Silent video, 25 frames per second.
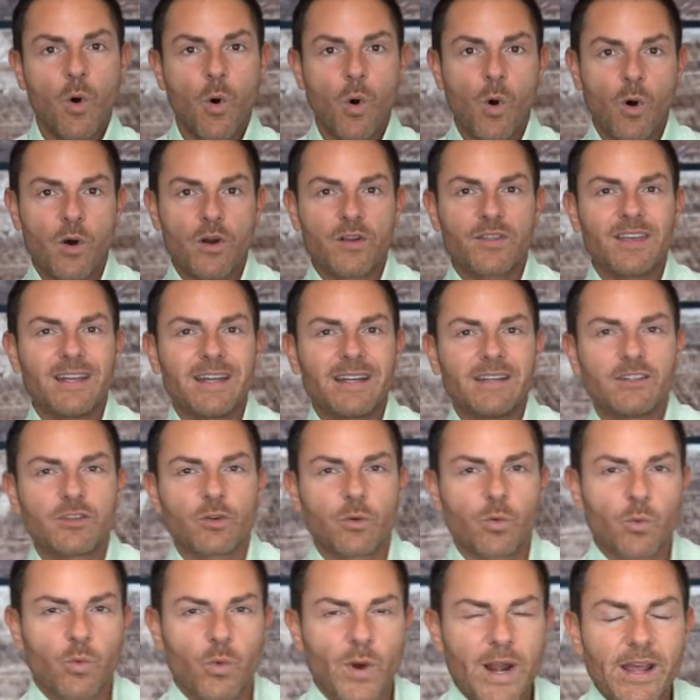or are they
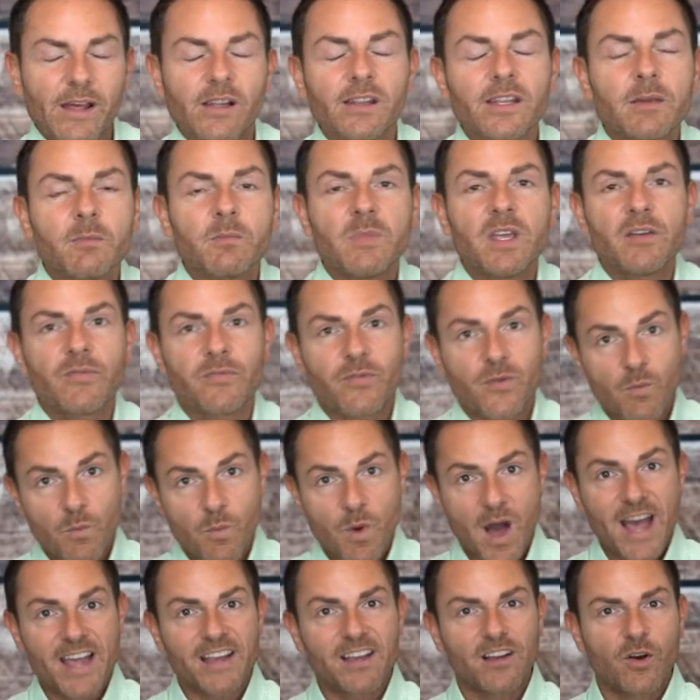derailing me from
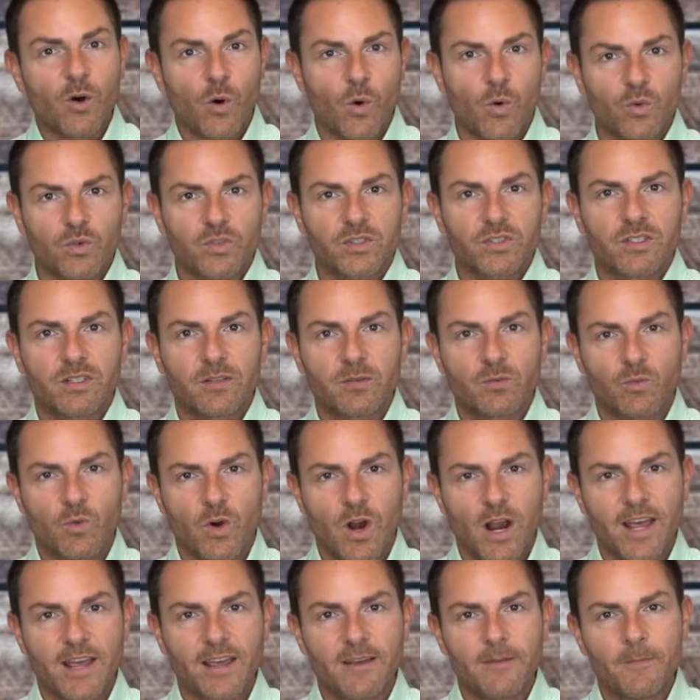my goals,
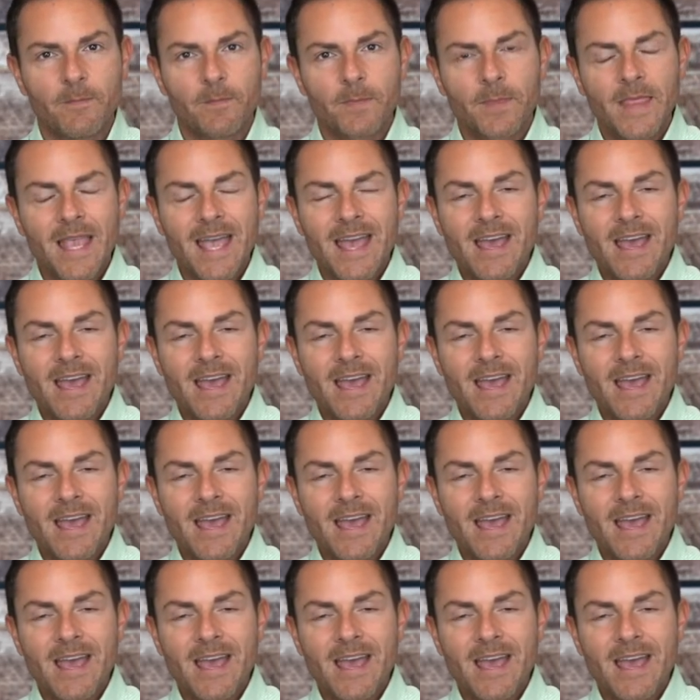right?